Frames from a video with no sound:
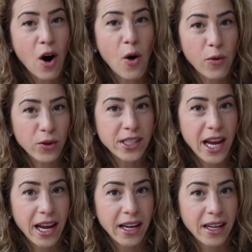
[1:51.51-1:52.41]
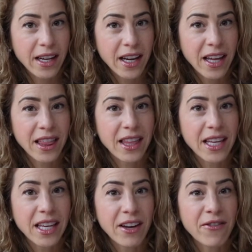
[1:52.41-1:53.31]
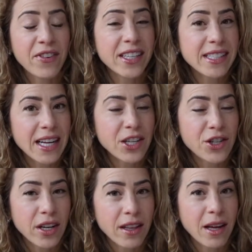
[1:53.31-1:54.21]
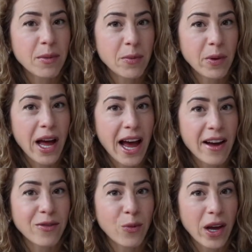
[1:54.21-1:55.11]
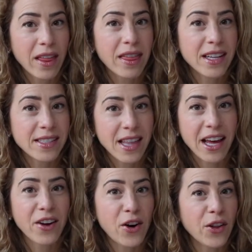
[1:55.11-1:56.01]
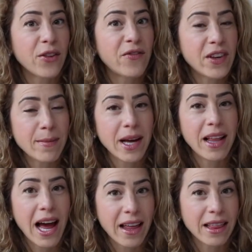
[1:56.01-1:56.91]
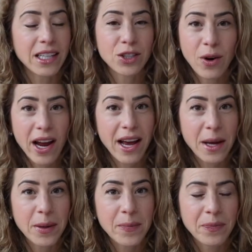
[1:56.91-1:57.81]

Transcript: overtake the fixation that people have with this thing called the female athlete triad.